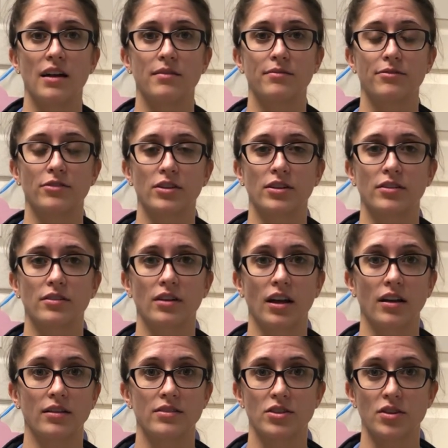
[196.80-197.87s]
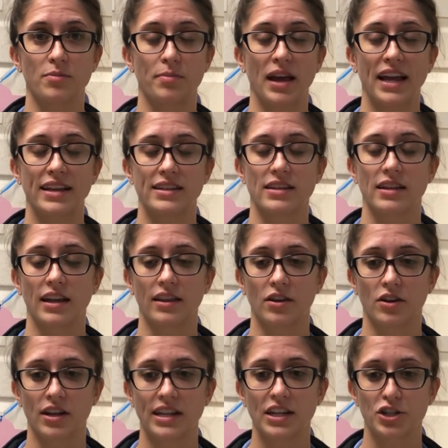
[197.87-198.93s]
for a certain pet and
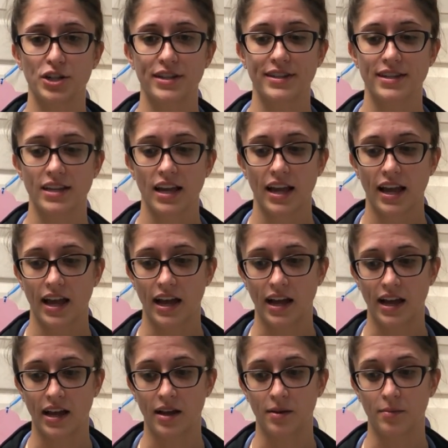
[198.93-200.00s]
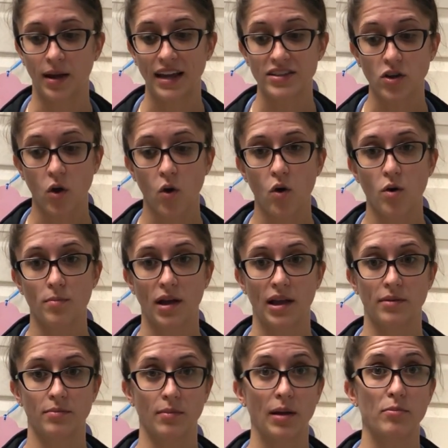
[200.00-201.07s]
their conditions. As a whole,
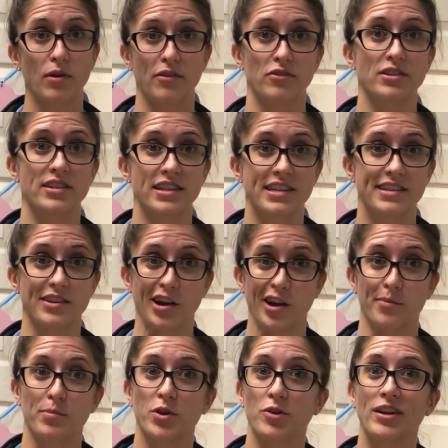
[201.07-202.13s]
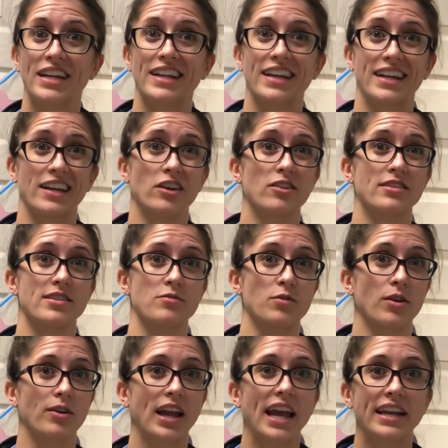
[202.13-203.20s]
my preferences are Purina, Hills, and
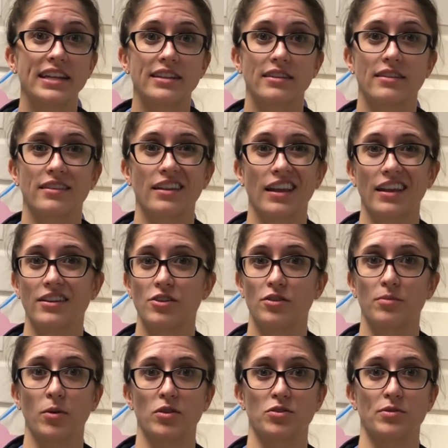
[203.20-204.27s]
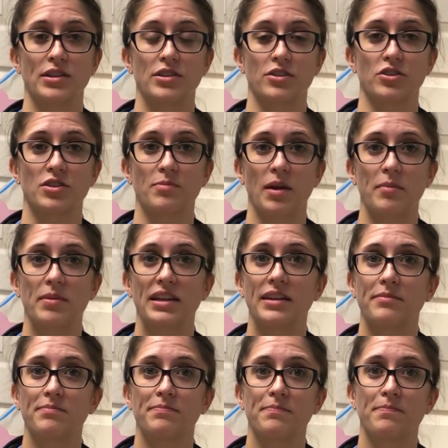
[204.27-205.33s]
Royal Canin. They do the most research in my opinion.